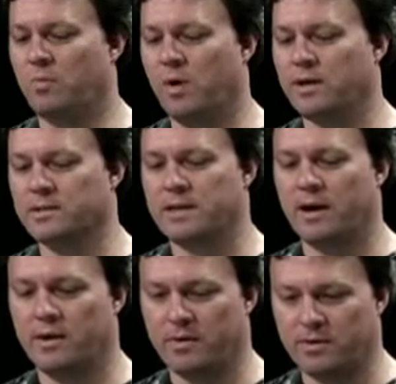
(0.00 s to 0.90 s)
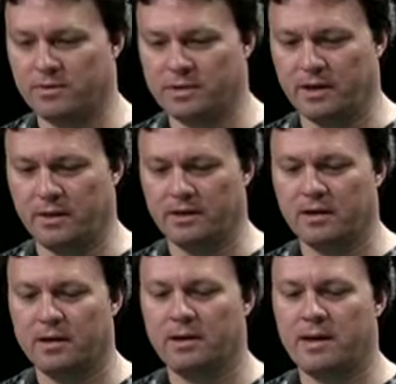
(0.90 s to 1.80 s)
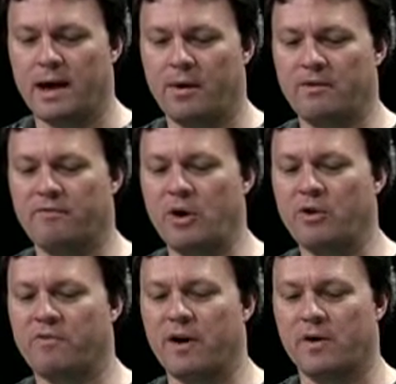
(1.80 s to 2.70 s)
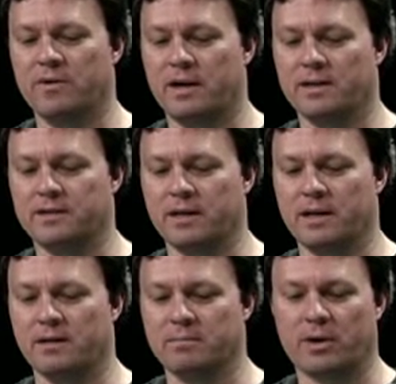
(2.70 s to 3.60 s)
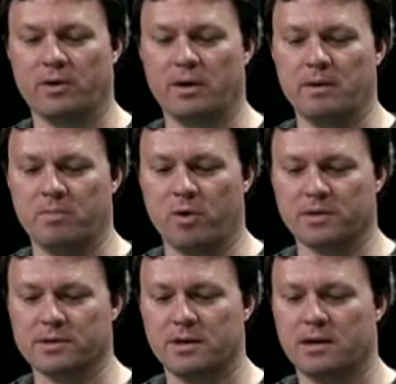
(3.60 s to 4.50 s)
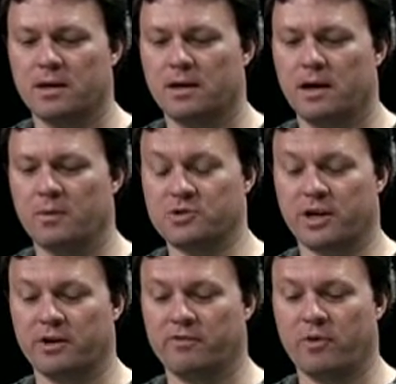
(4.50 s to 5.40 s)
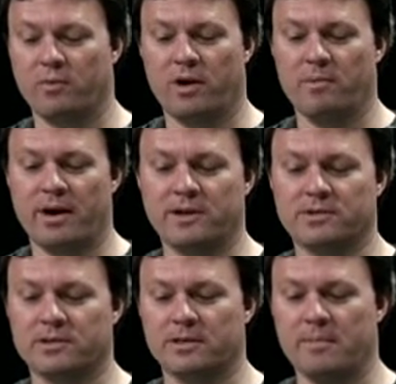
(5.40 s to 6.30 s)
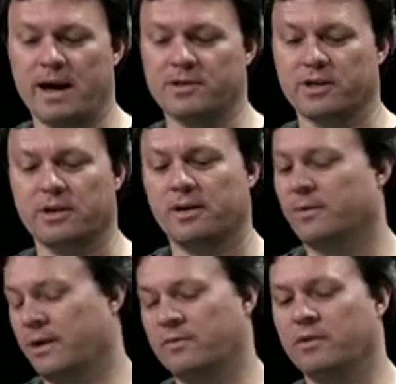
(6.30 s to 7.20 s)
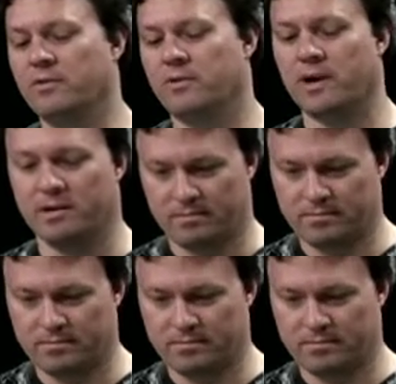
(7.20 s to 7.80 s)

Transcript: 1s down here in New Zealand, now on Vodafone and Z, parallel imports. Wish I could afford one. My HTC Magic will have to do for now.